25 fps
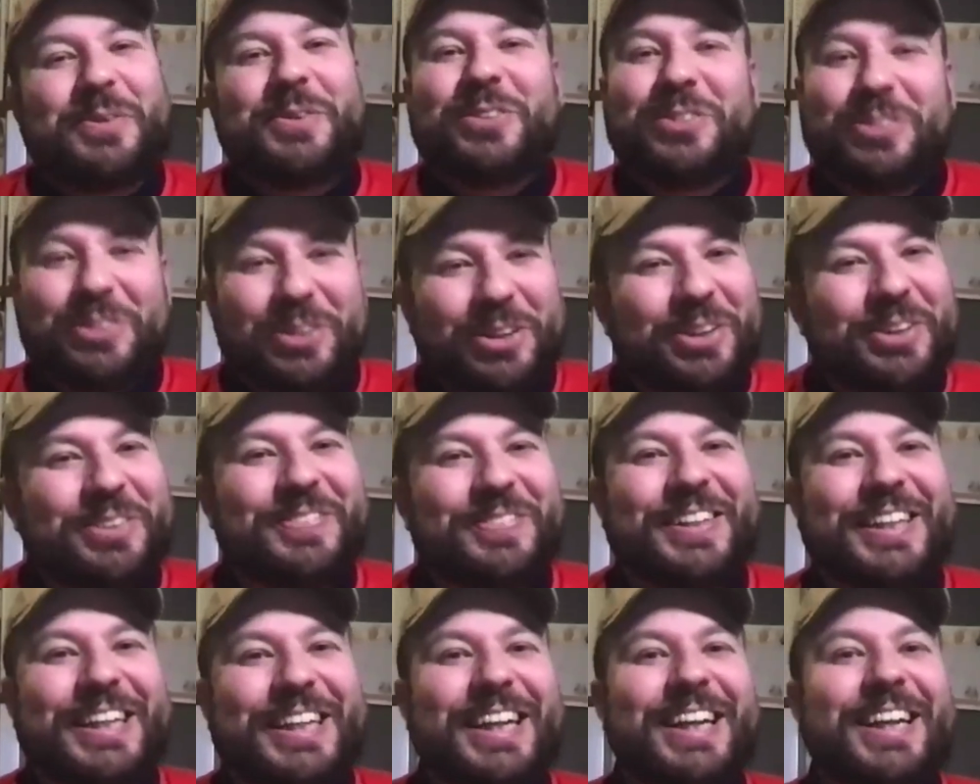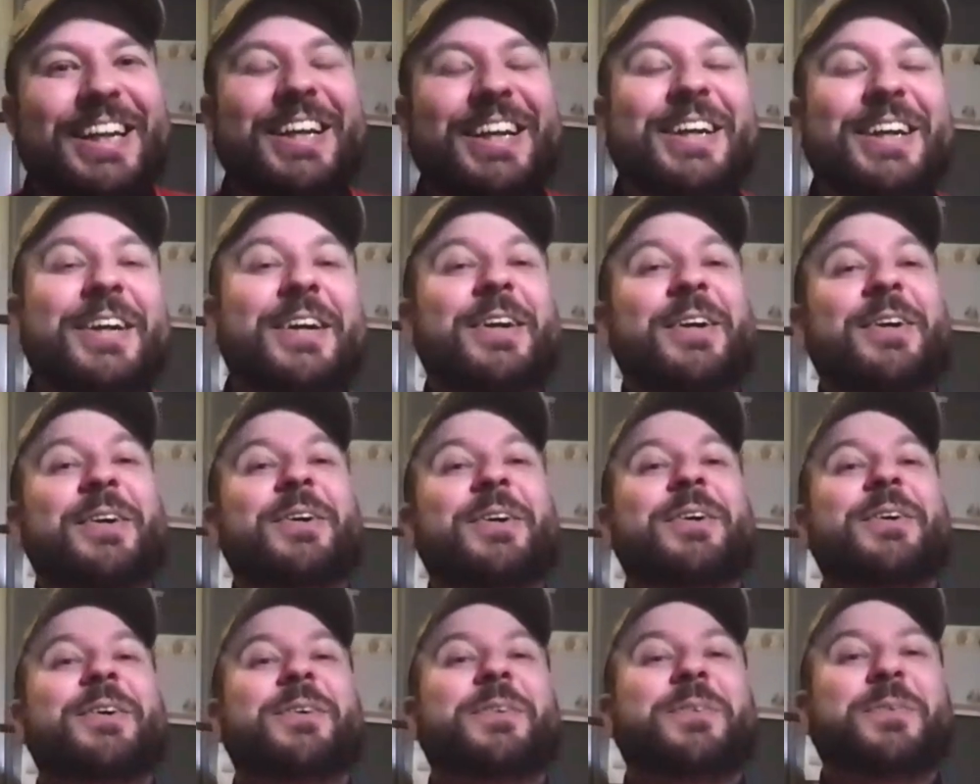surely,
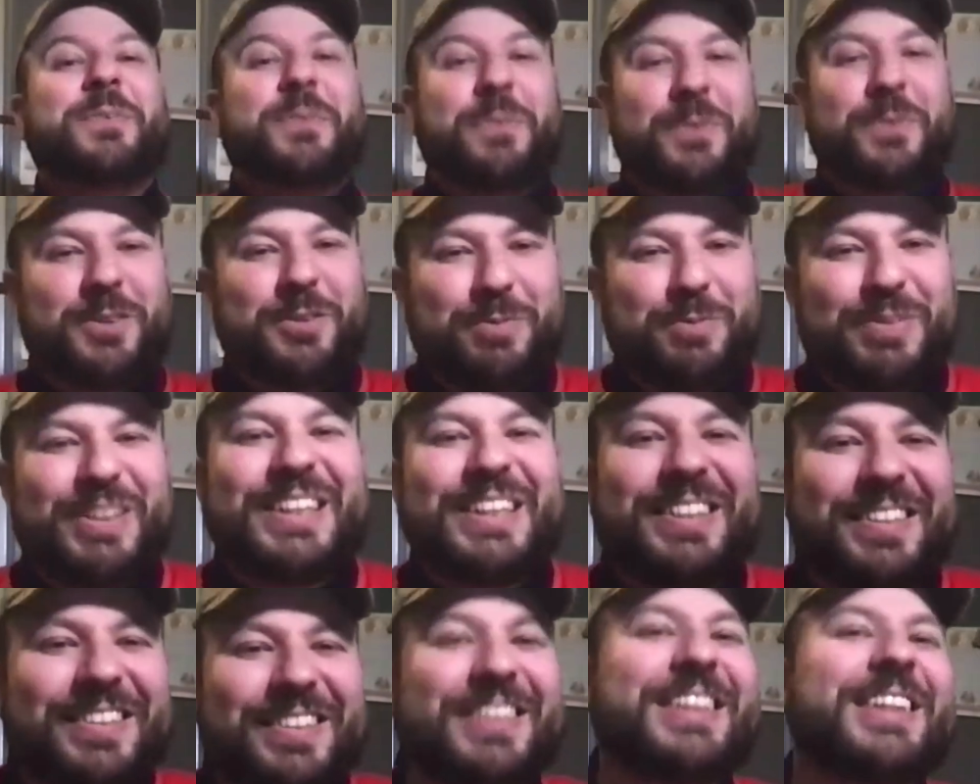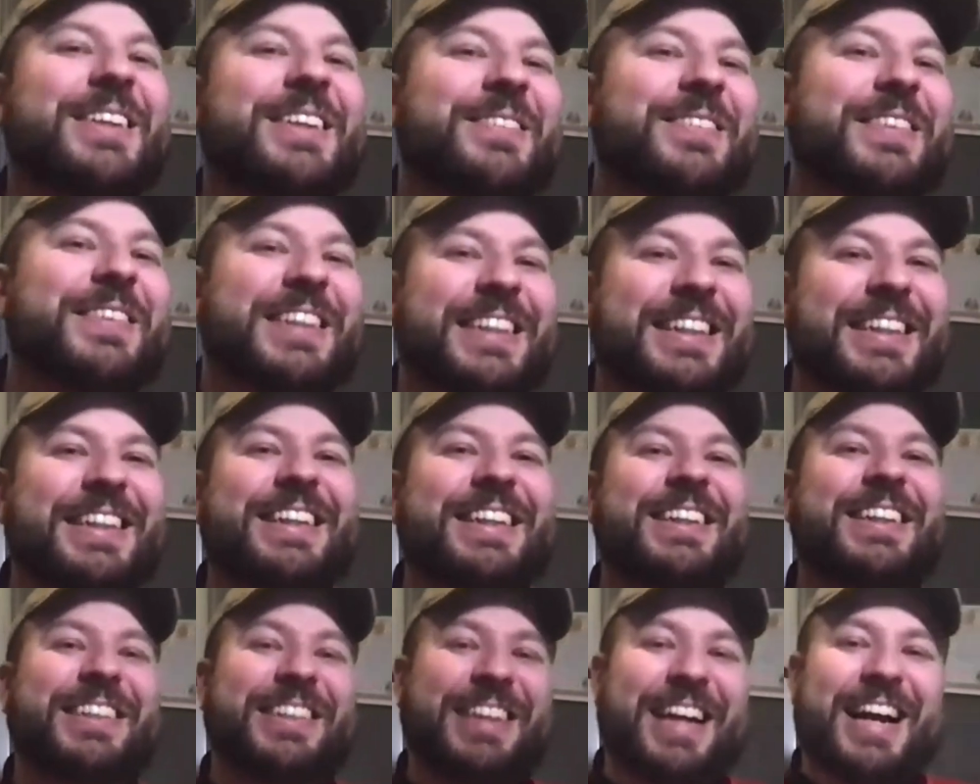would have been to keep Dean
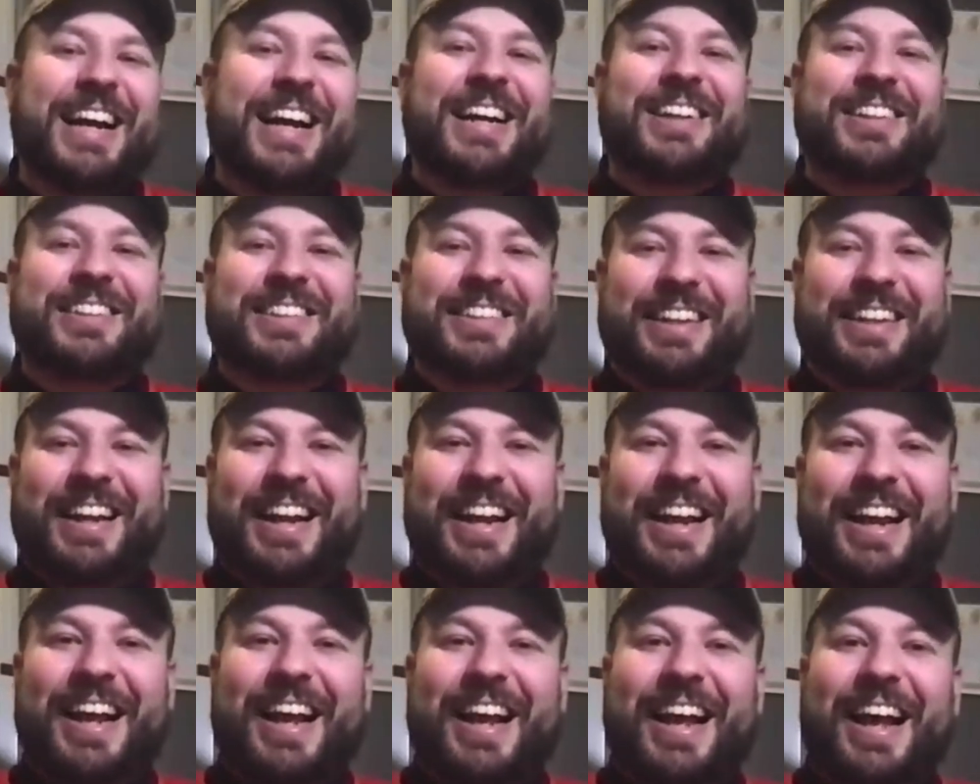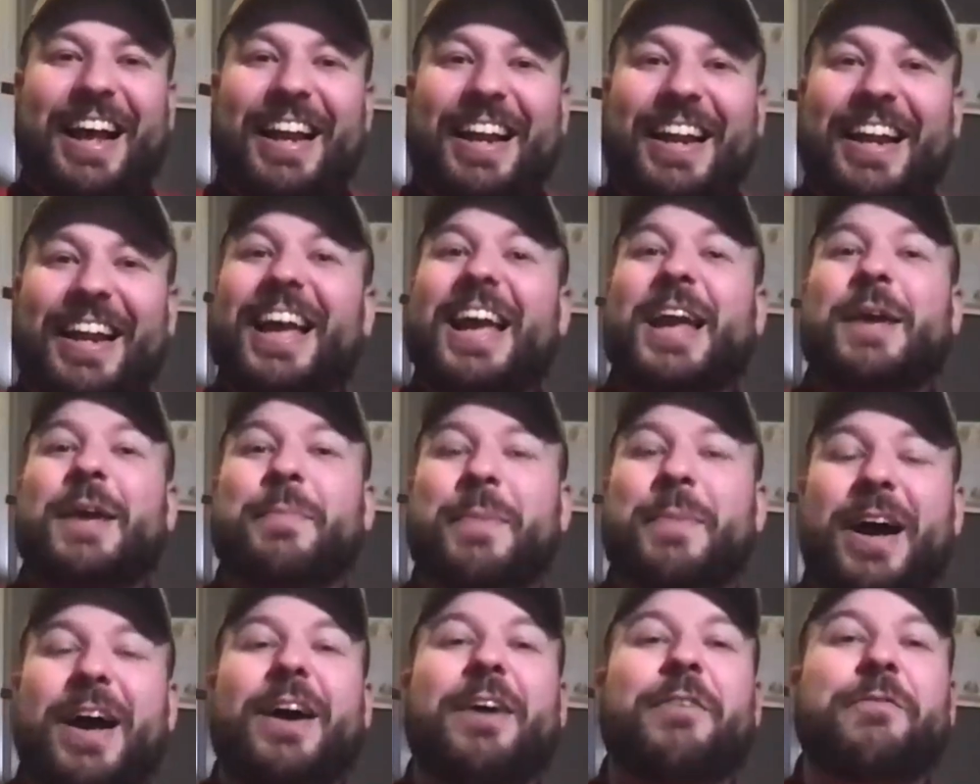in charge and let him
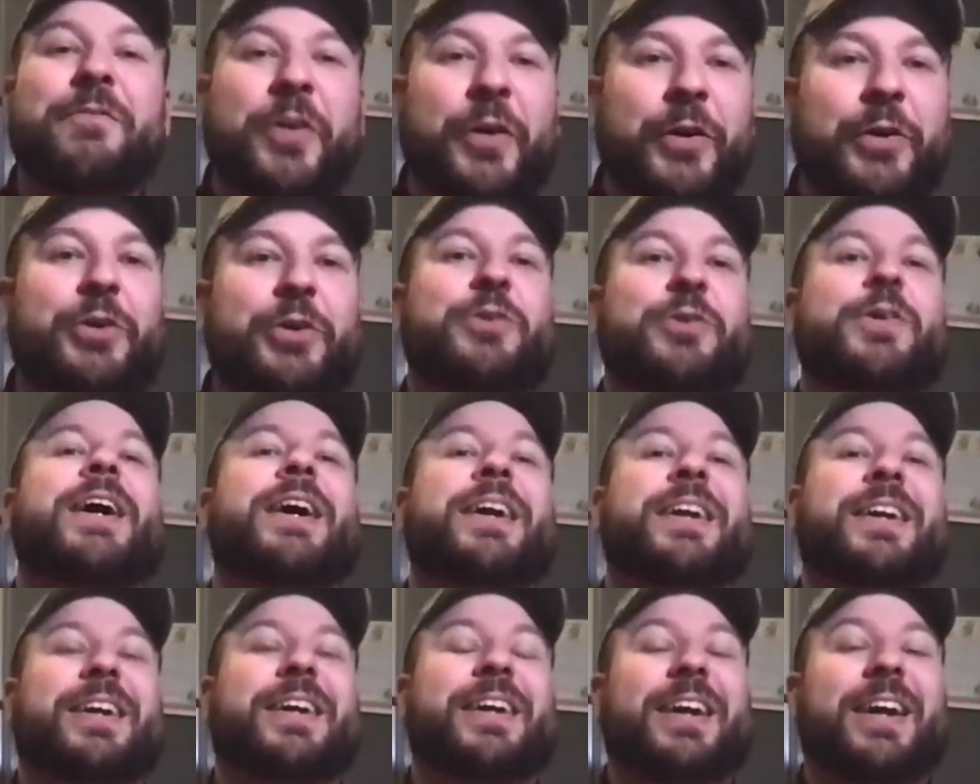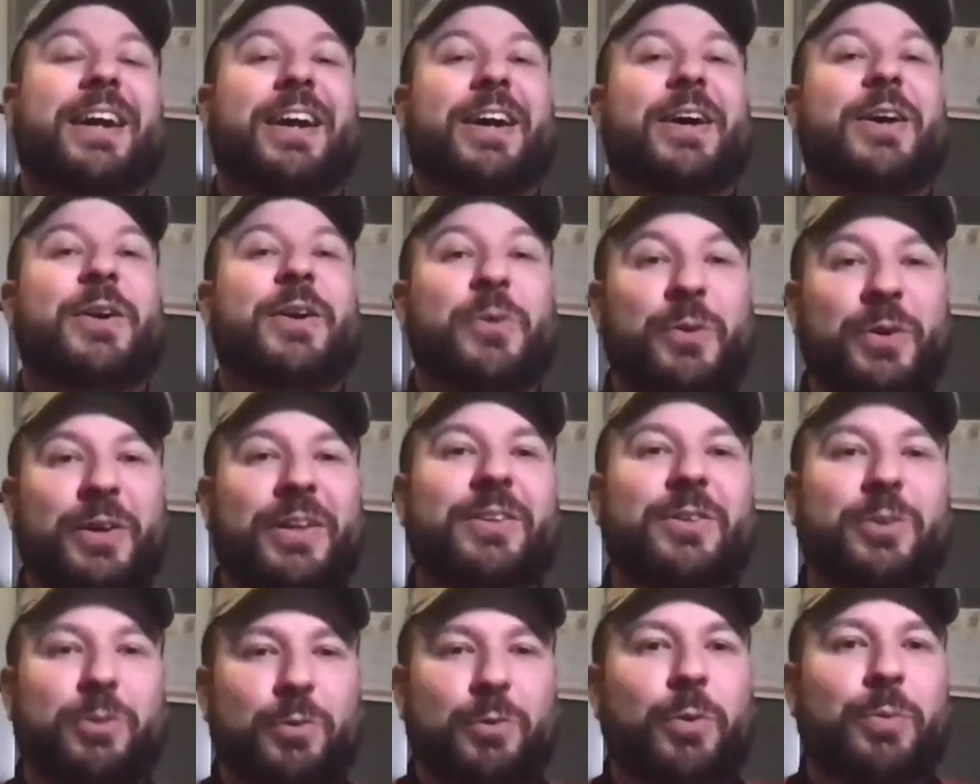have a crack at an
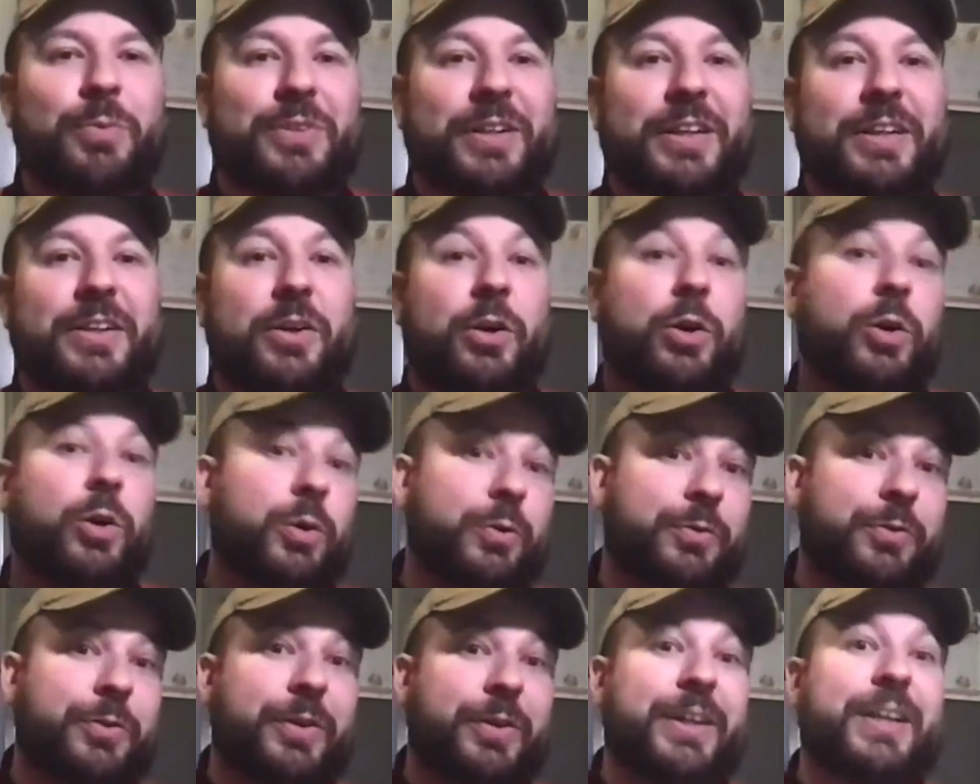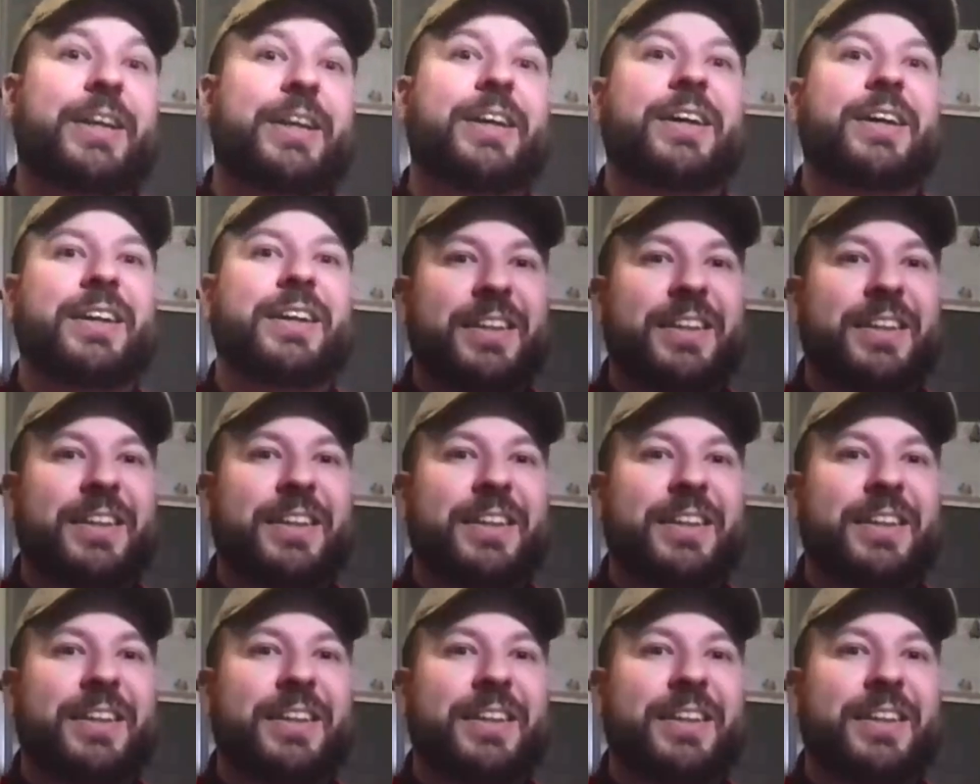uninterrupted, hopefully,